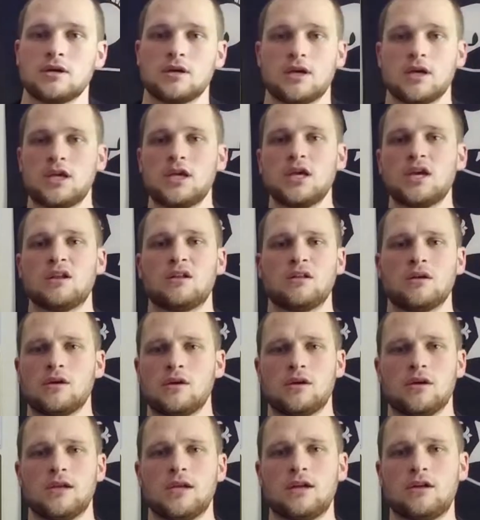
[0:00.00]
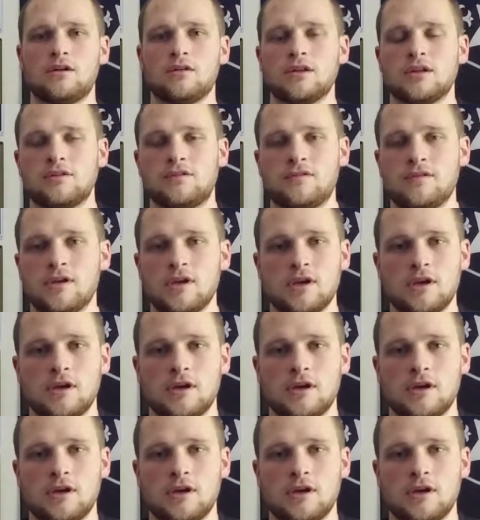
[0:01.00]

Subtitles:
Again, you know, if